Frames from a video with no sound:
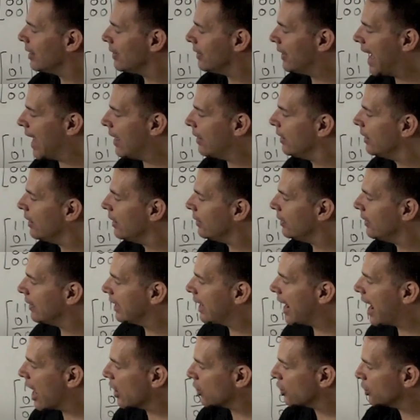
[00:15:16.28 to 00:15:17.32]
that
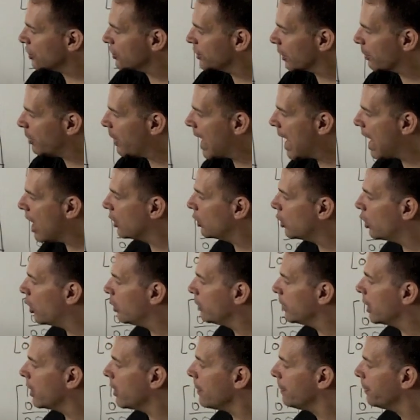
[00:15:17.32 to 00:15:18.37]
characteristic
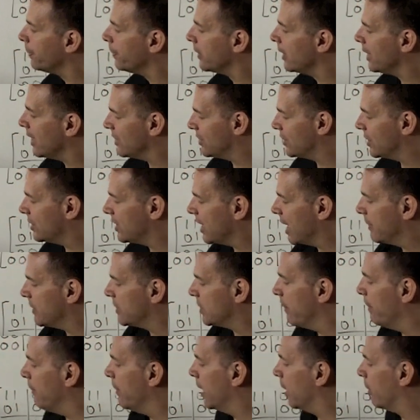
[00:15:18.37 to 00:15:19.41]
polynomial is the same
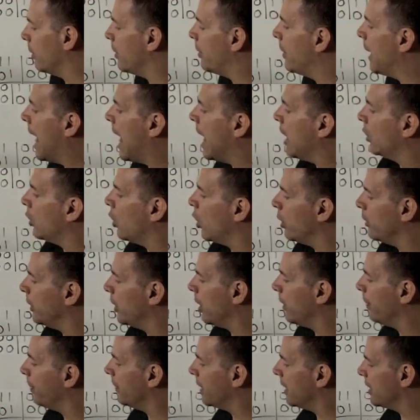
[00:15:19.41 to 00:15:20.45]
as the minimal
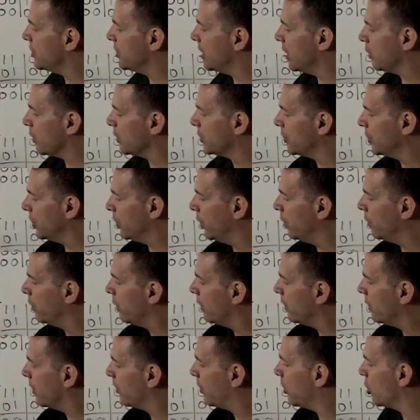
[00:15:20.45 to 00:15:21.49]
polynomial is equal to
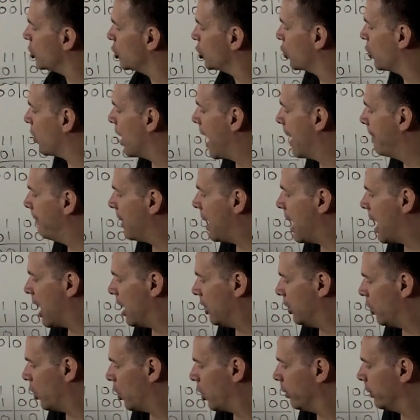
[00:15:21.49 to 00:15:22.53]
the prescribed
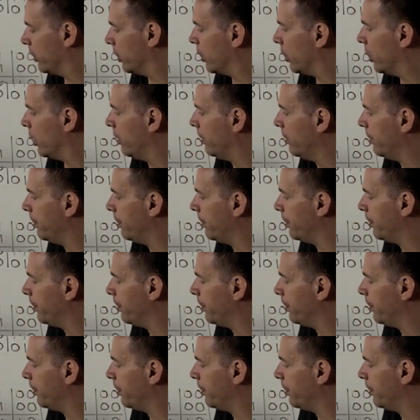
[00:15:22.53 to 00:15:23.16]
polynomial.